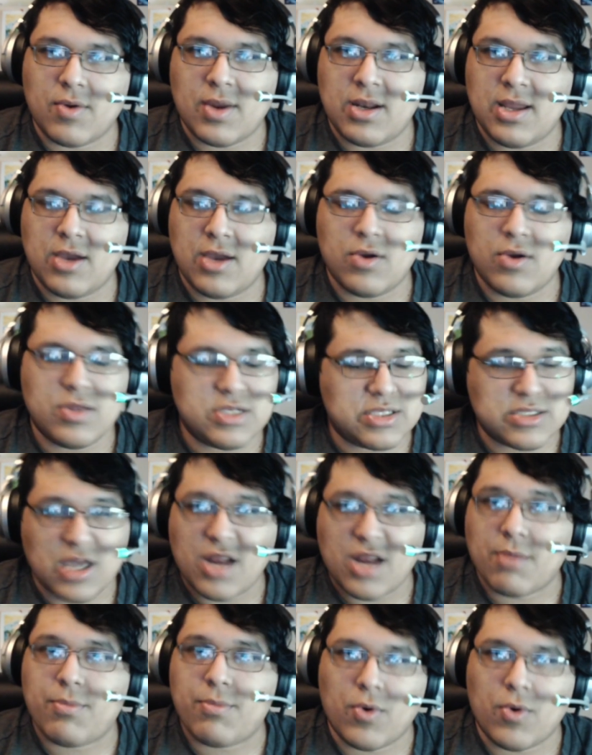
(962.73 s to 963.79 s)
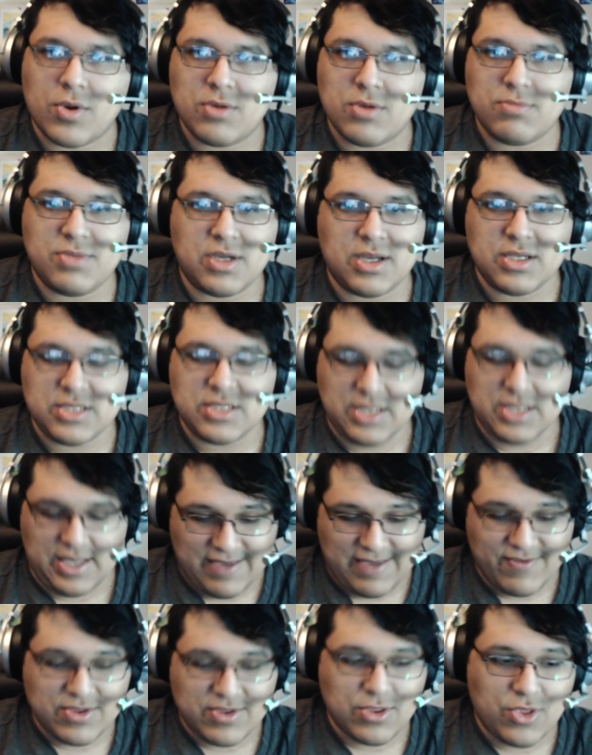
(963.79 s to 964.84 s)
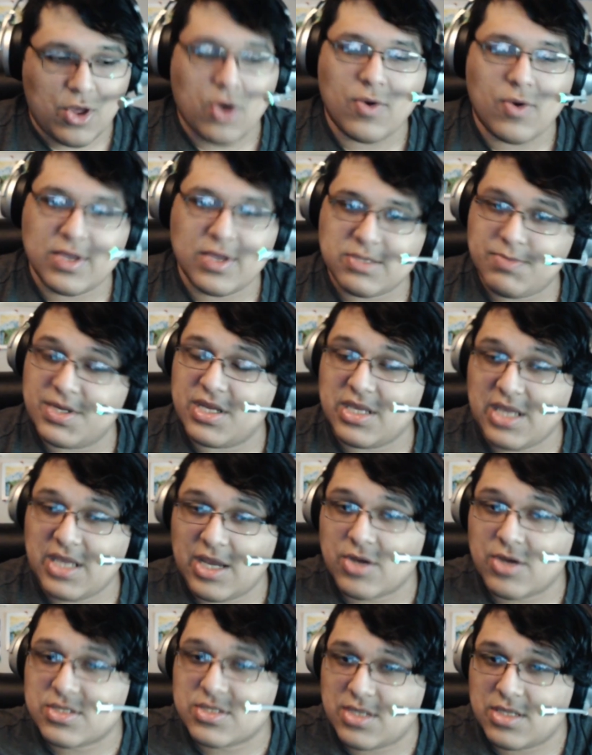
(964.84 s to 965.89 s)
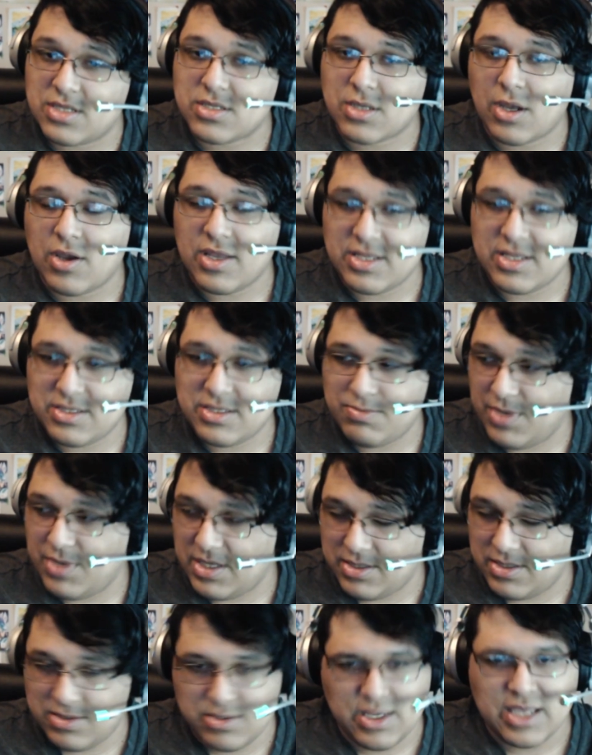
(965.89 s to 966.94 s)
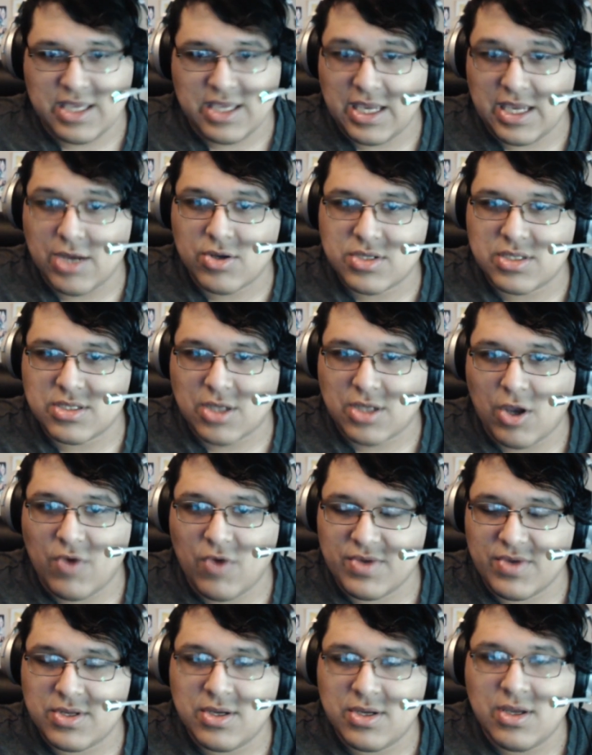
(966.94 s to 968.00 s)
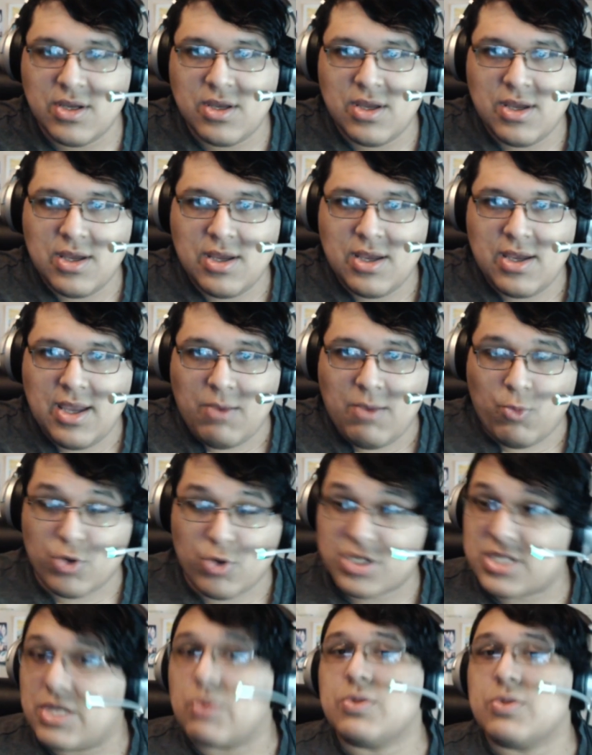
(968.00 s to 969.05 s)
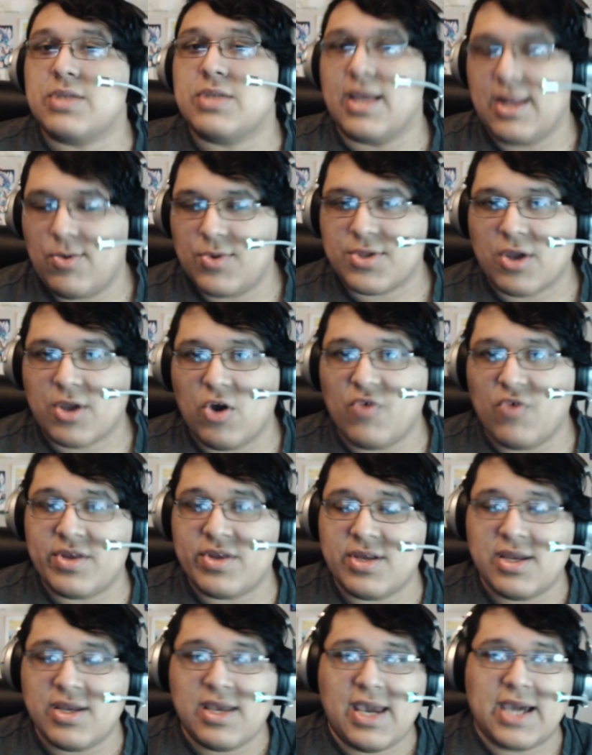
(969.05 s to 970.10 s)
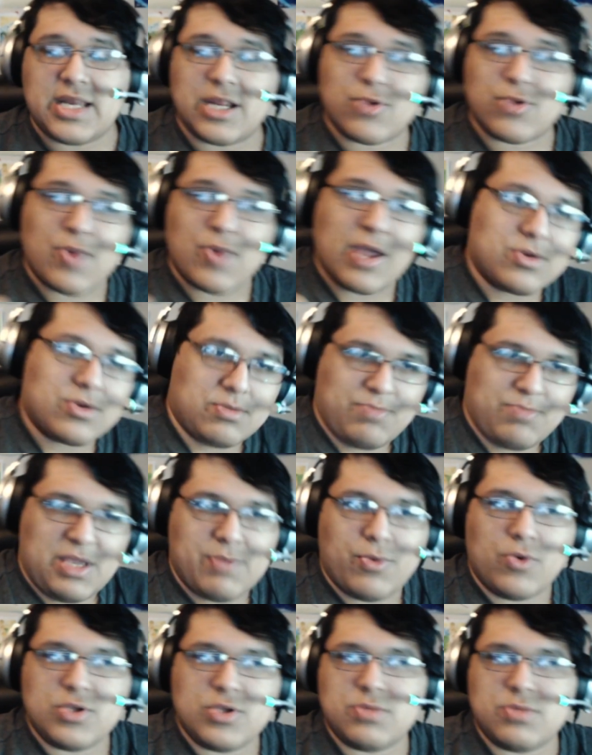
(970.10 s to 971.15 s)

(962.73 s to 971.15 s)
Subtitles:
now. It's not important because even though it's been a year since COVID, we're still dealing with COVID, and I'd rather people